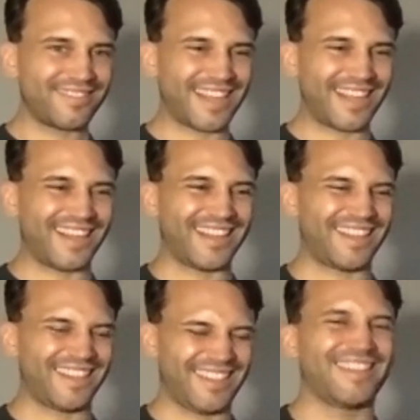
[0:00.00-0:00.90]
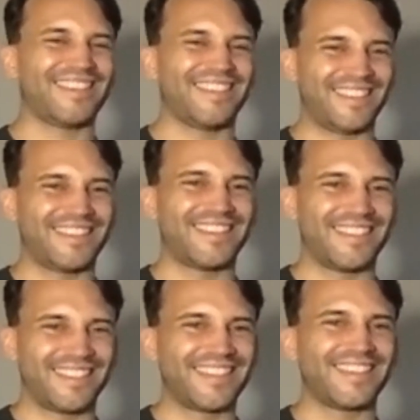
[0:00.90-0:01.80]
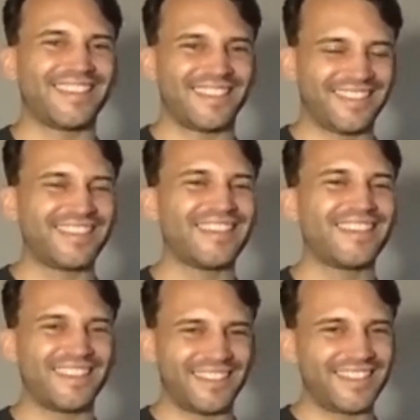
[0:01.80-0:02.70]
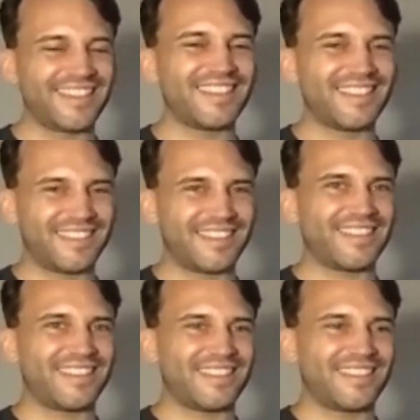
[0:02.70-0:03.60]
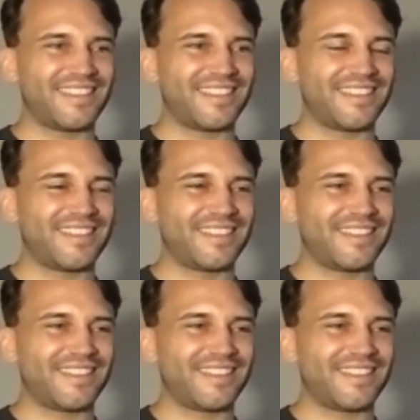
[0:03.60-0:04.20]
[no speech]